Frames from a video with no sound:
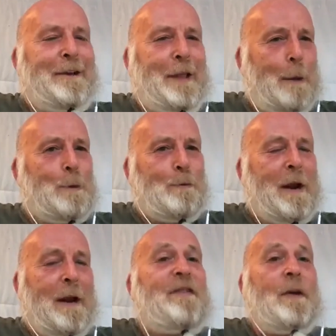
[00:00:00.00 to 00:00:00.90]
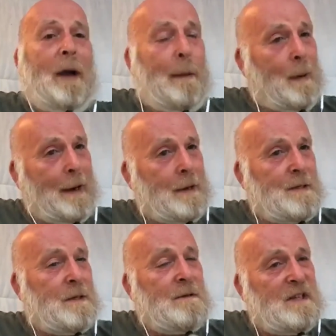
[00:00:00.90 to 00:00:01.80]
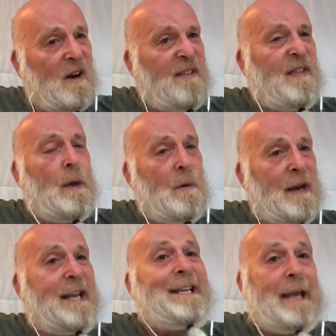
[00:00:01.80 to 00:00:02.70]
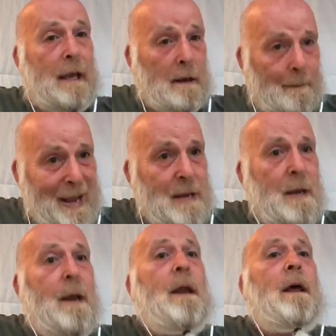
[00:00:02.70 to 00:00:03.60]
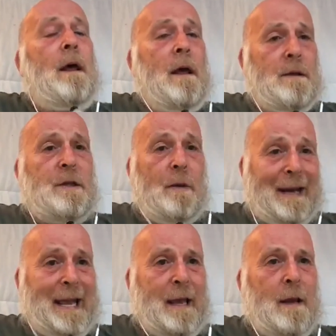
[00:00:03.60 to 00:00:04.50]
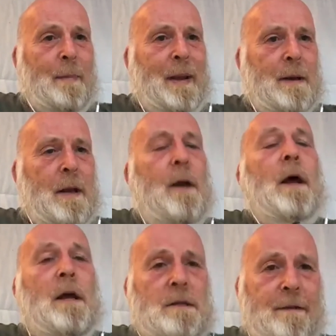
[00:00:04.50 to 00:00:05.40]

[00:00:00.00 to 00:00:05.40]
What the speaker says: That was really, so our planning consultant said, I think we need to get an opinion, so a legal opinion,